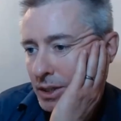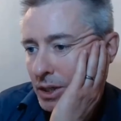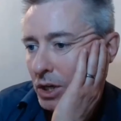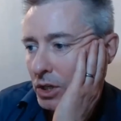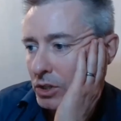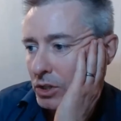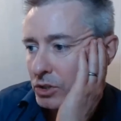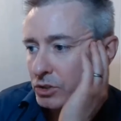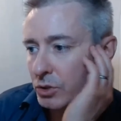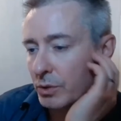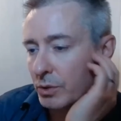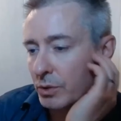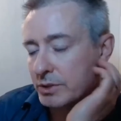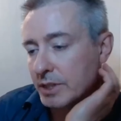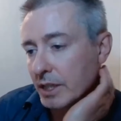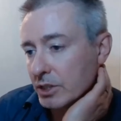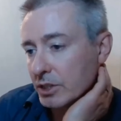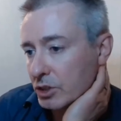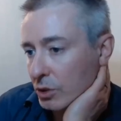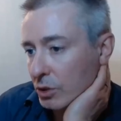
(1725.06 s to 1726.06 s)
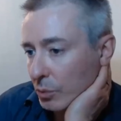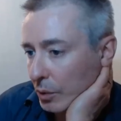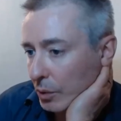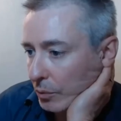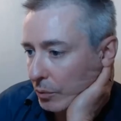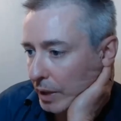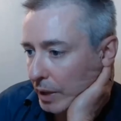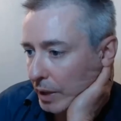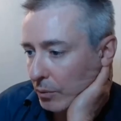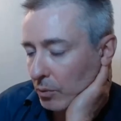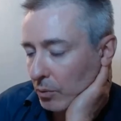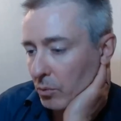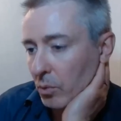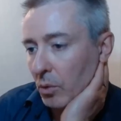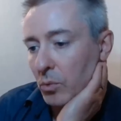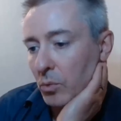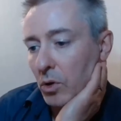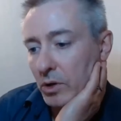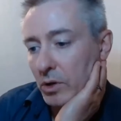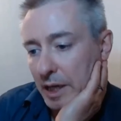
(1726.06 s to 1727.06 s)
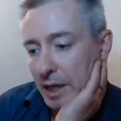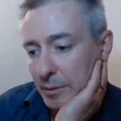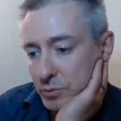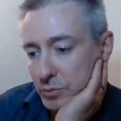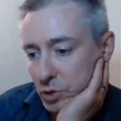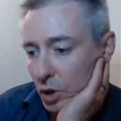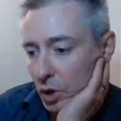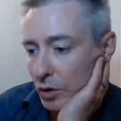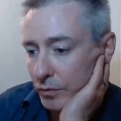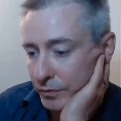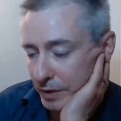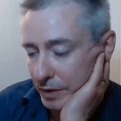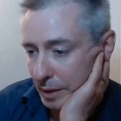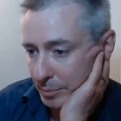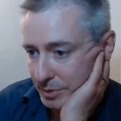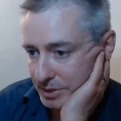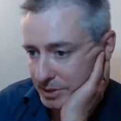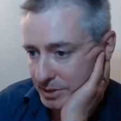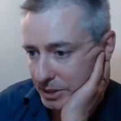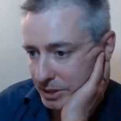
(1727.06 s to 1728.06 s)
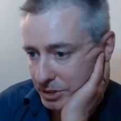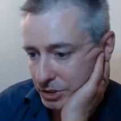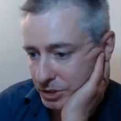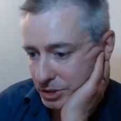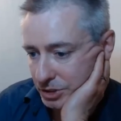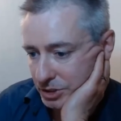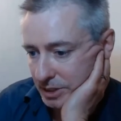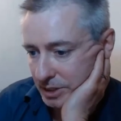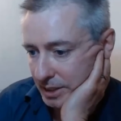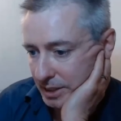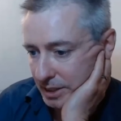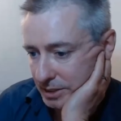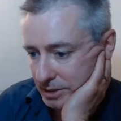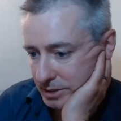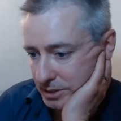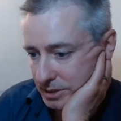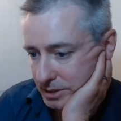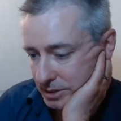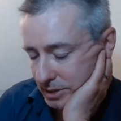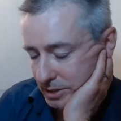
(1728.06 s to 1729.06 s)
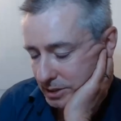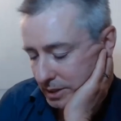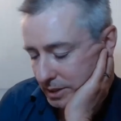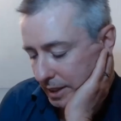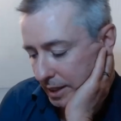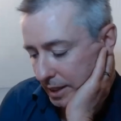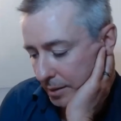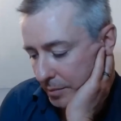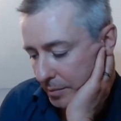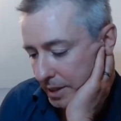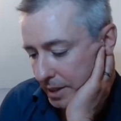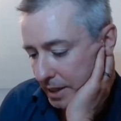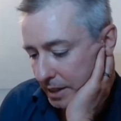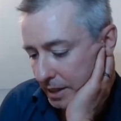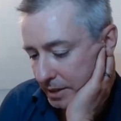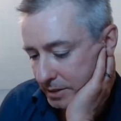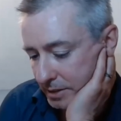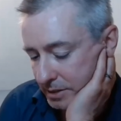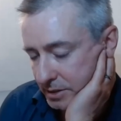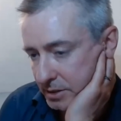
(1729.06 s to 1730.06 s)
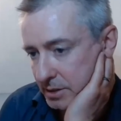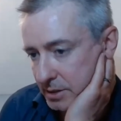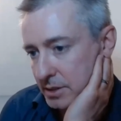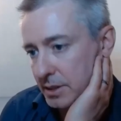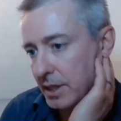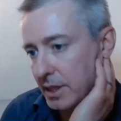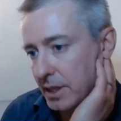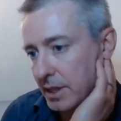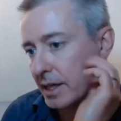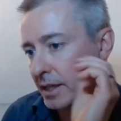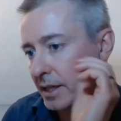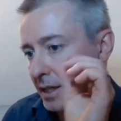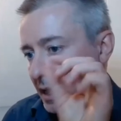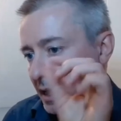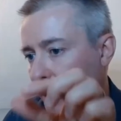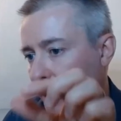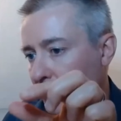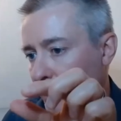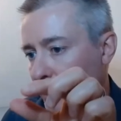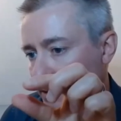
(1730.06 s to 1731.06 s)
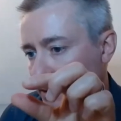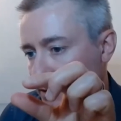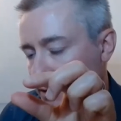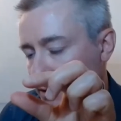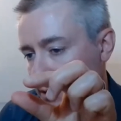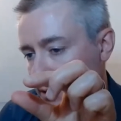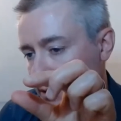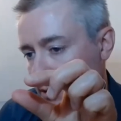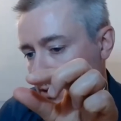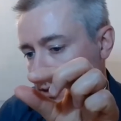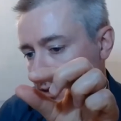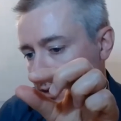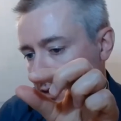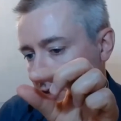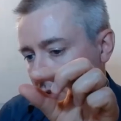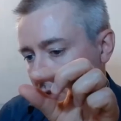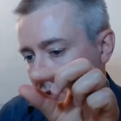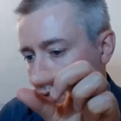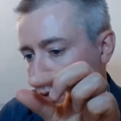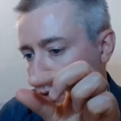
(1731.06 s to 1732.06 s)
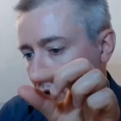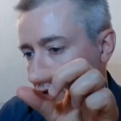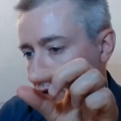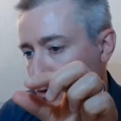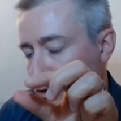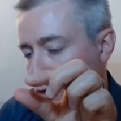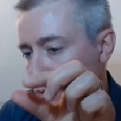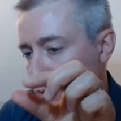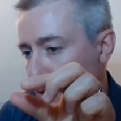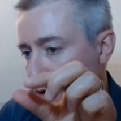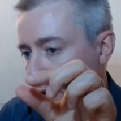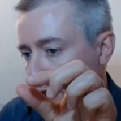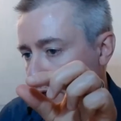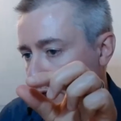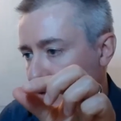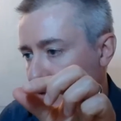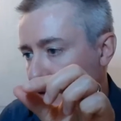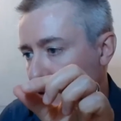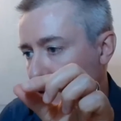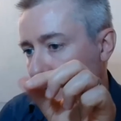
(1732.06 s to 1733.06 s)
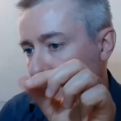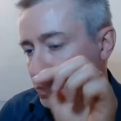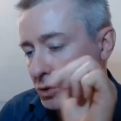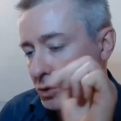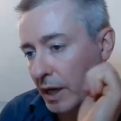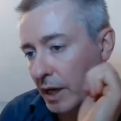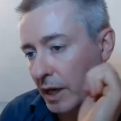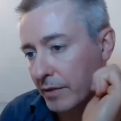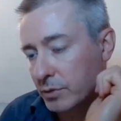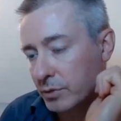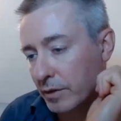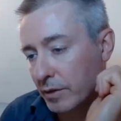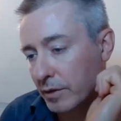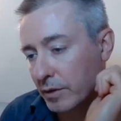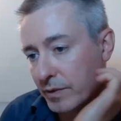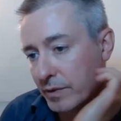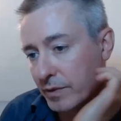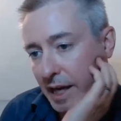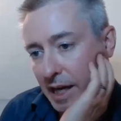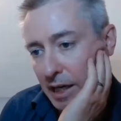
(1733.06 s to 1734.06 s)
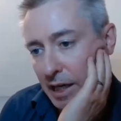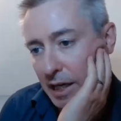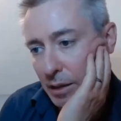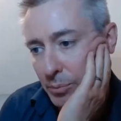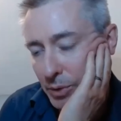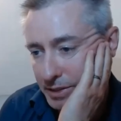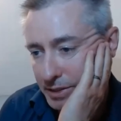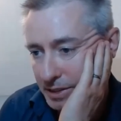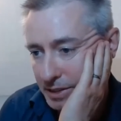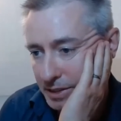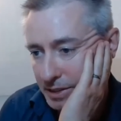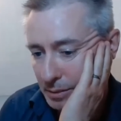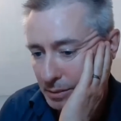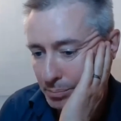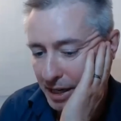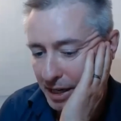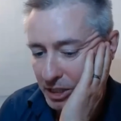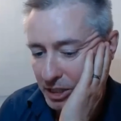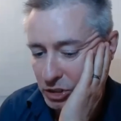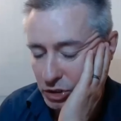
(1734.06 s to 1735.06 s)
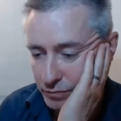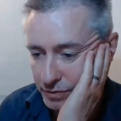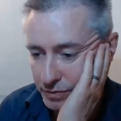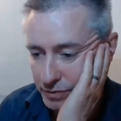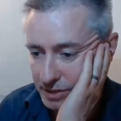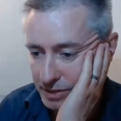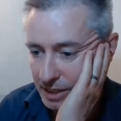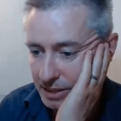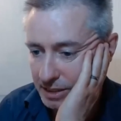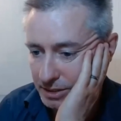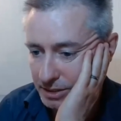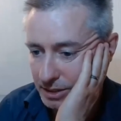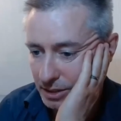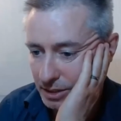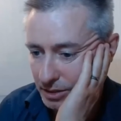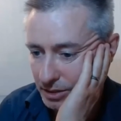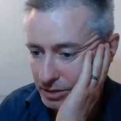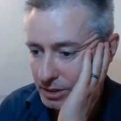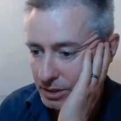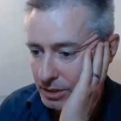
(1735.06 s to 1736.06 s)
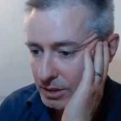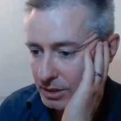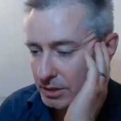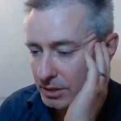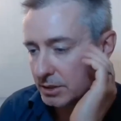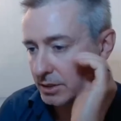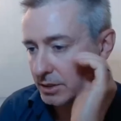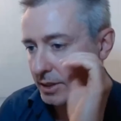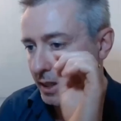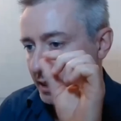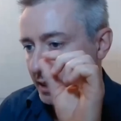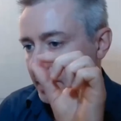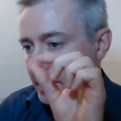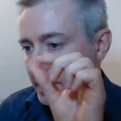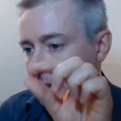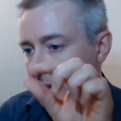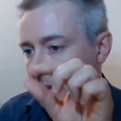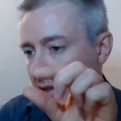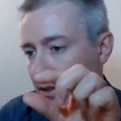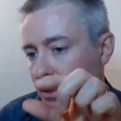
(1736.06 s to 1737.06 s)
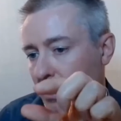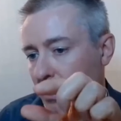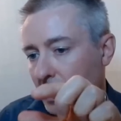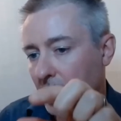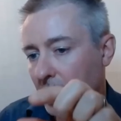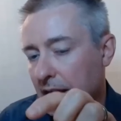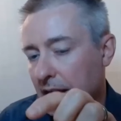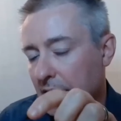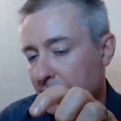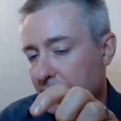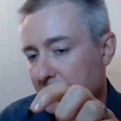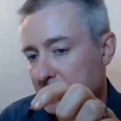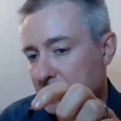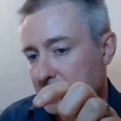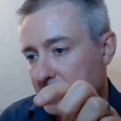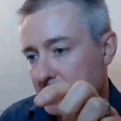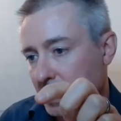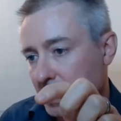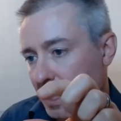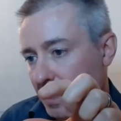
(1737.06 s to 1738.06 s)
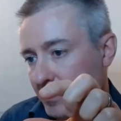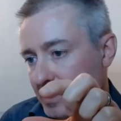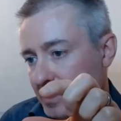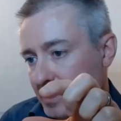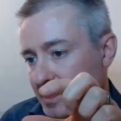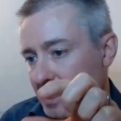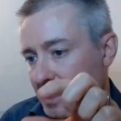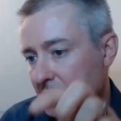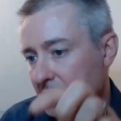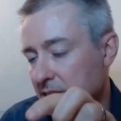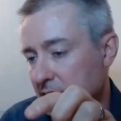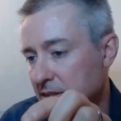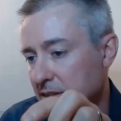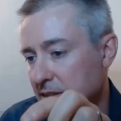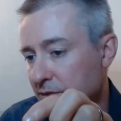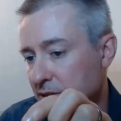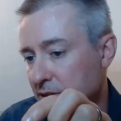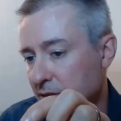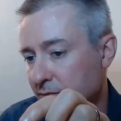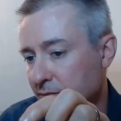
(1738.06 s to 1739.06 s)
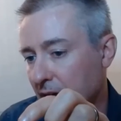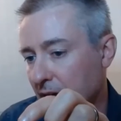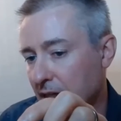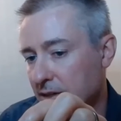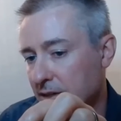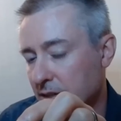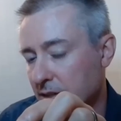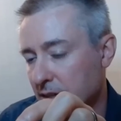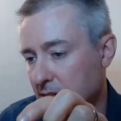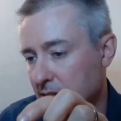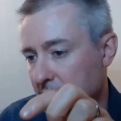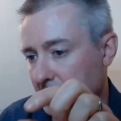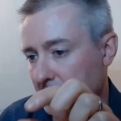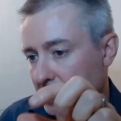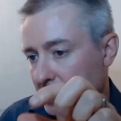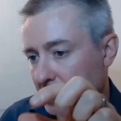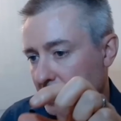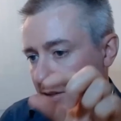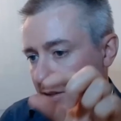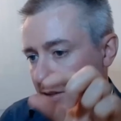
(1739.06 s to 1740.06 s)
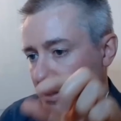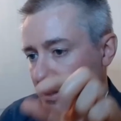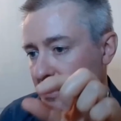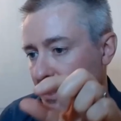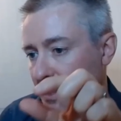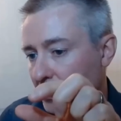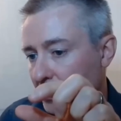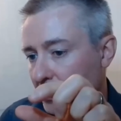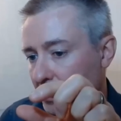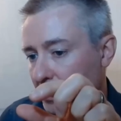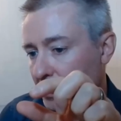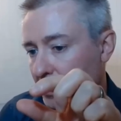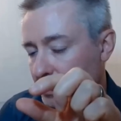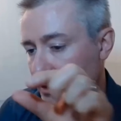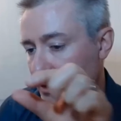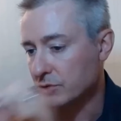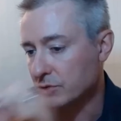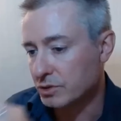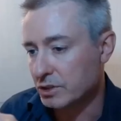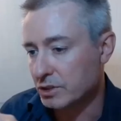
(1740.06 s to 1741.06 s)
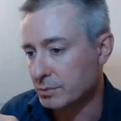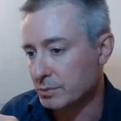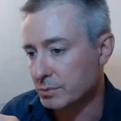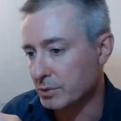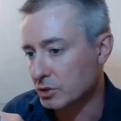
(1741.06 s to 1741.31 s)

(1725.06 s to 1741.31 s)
So essentially, now what comes off that potentiostat is a current. So what you have to do is you have to have calibrated the batch of sensors to say, I have a sensitivity factor that says this current equals this much